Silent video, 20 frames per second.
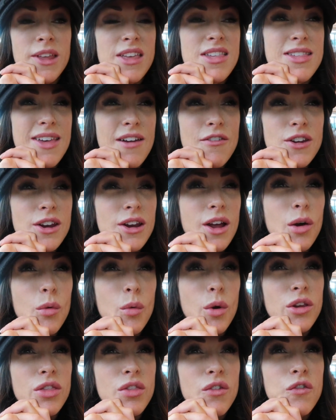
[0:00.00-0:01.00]
It's definitely not
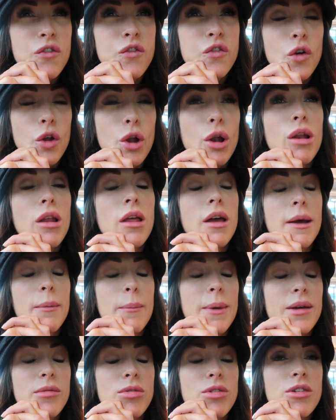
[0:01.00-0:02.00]
worth the full
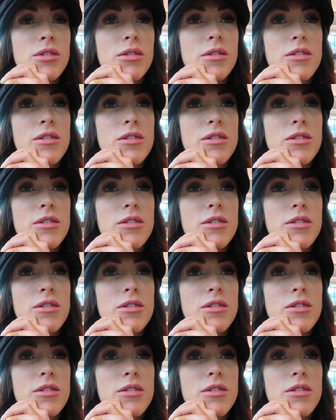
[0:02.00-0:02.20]
amount.